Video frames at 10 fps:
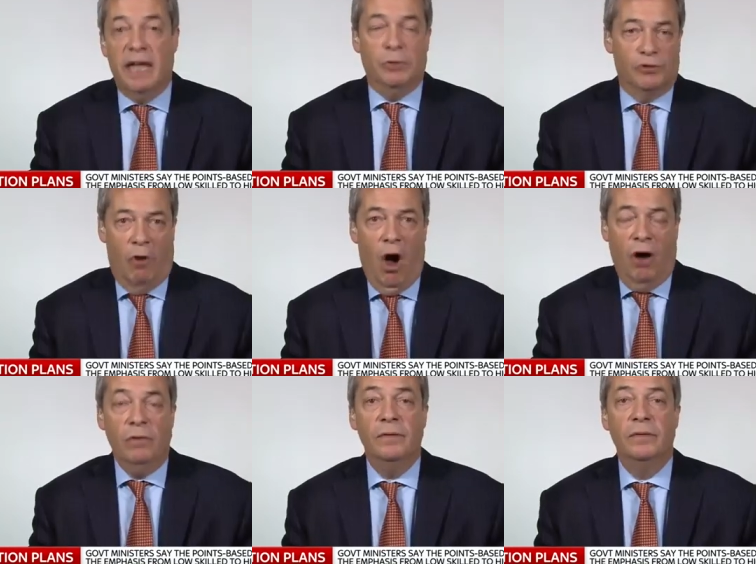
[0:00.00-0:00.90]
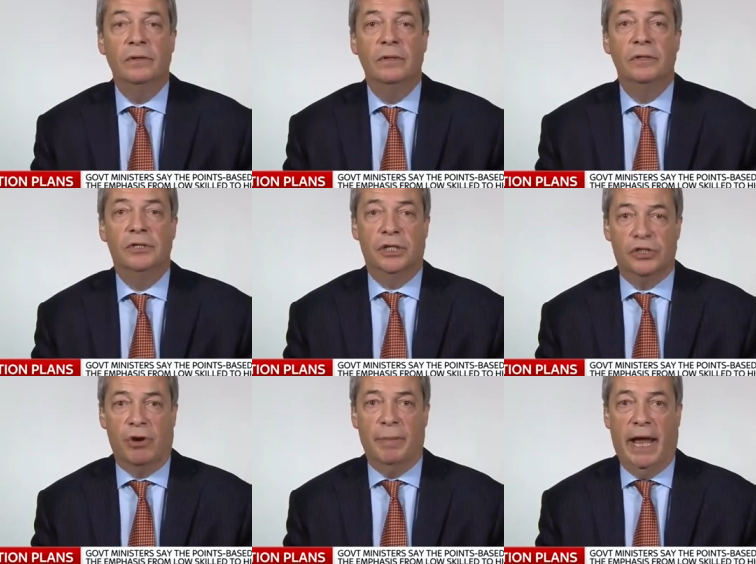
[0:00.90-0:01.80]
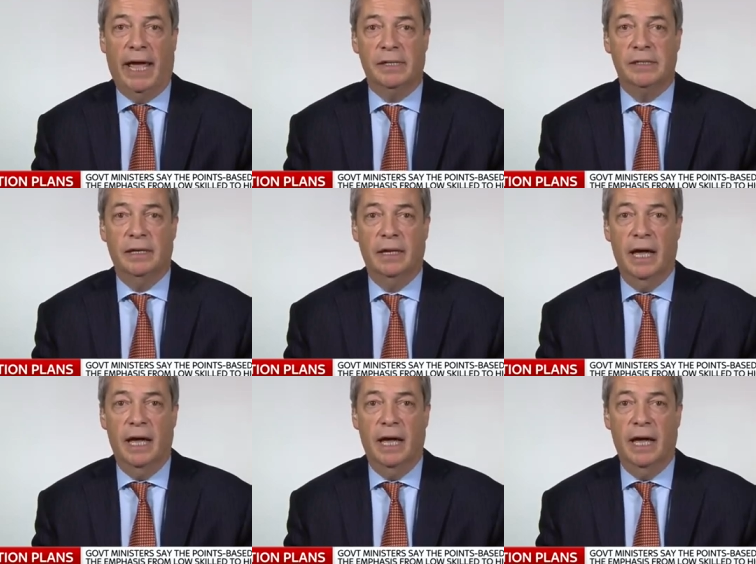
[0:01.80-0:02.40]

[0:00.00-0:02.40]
it was wrong to discriminate